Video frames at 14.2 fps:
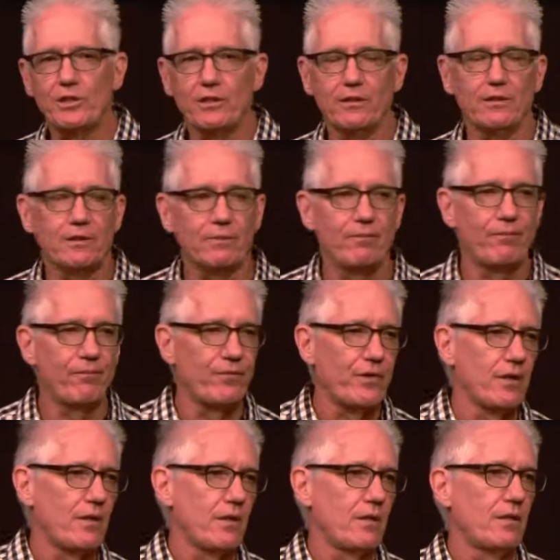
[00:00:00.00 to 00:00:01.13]
here
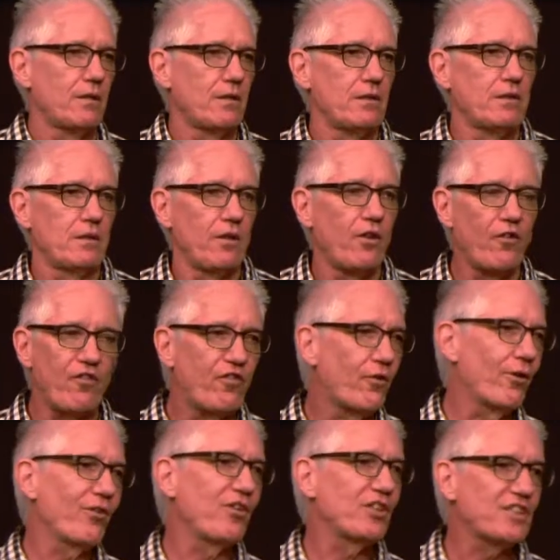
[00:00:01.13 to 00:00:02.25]
the
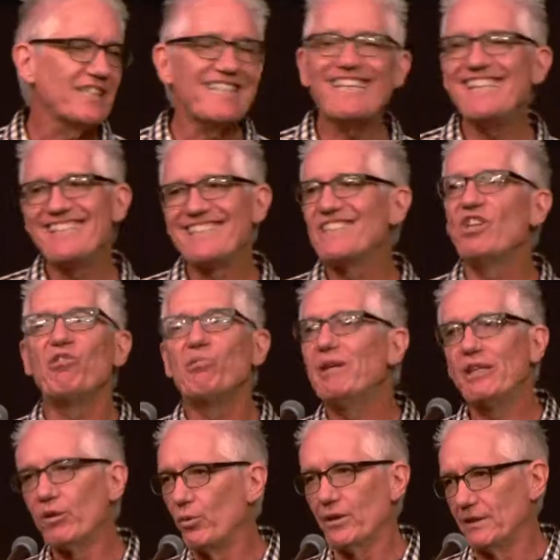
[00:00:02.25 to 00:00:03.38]
fourth seed is the
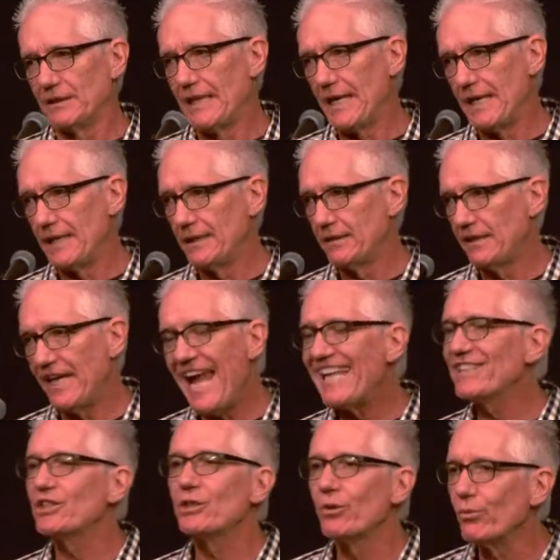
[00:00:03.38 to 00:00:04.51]
real one, okay?
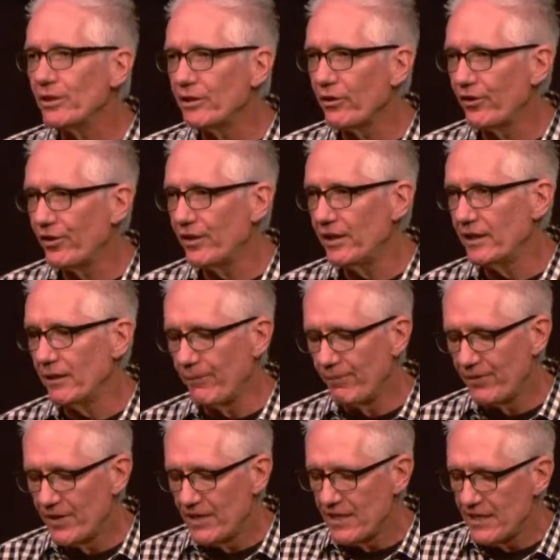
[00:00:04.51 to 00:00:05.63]
It's the real thing.
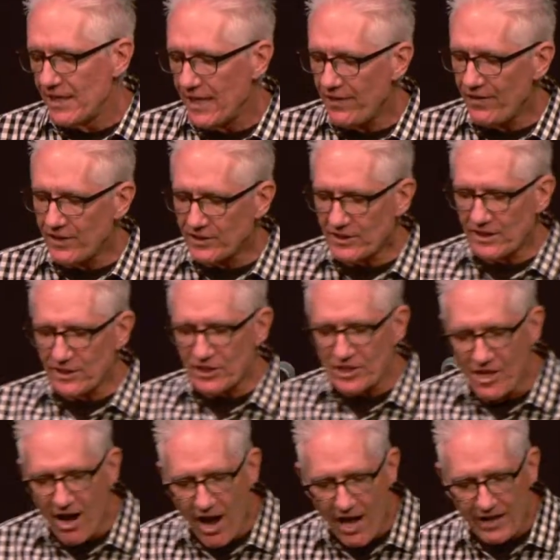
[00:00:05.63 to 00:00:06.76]
And this is
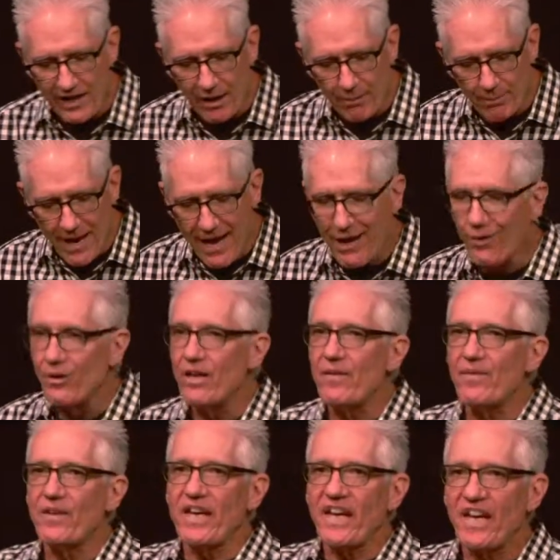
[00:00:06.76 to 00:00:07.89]
not about
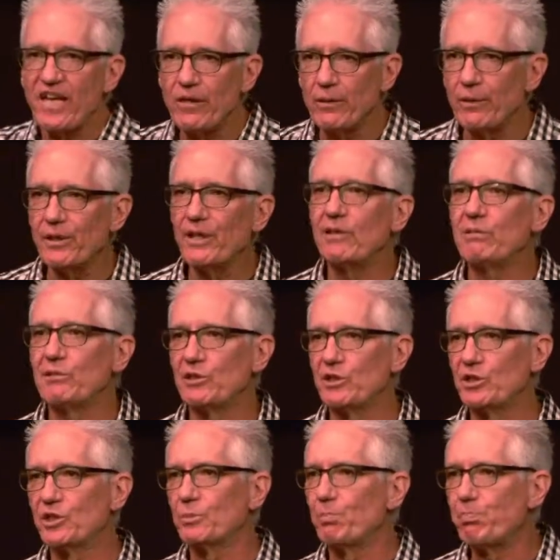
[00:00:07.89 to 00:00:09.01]
hearing and
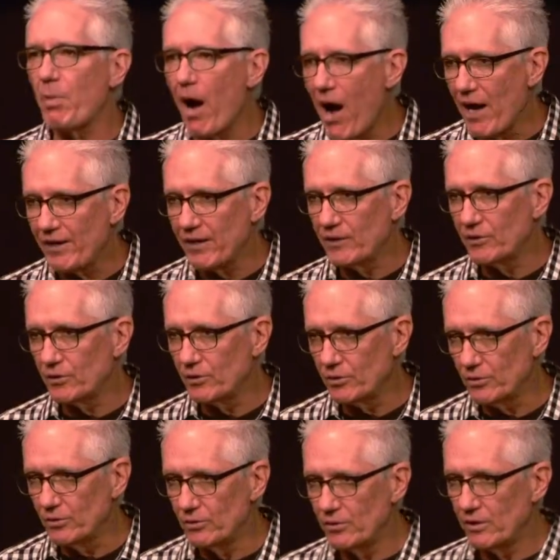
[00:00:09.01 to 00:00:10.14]
responding to
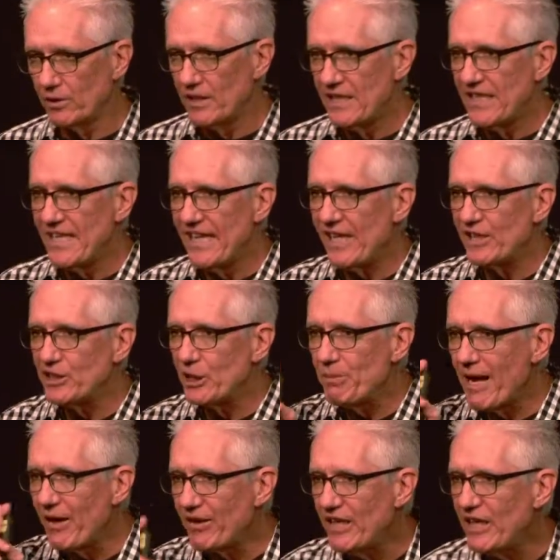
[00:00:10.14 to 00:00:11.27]
truth, it is
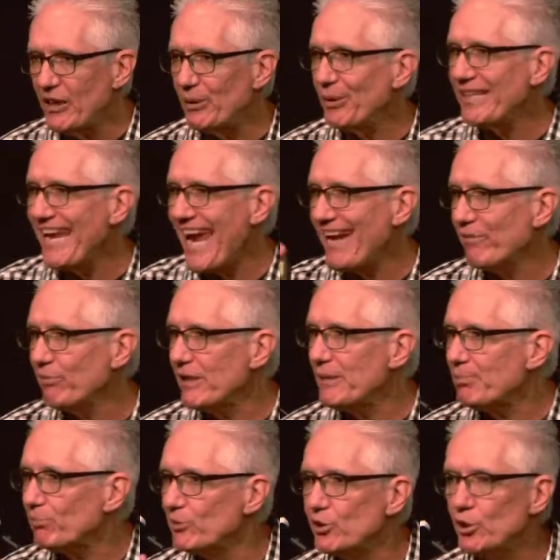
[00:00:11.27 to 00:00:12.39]
about hearing and
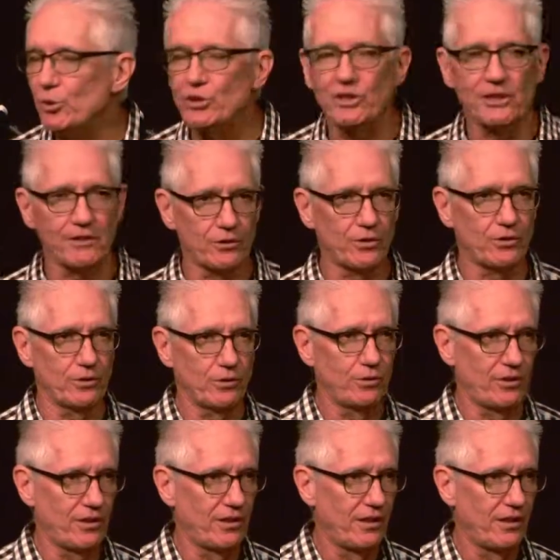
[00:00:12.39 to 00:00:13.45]
reproducing the truth.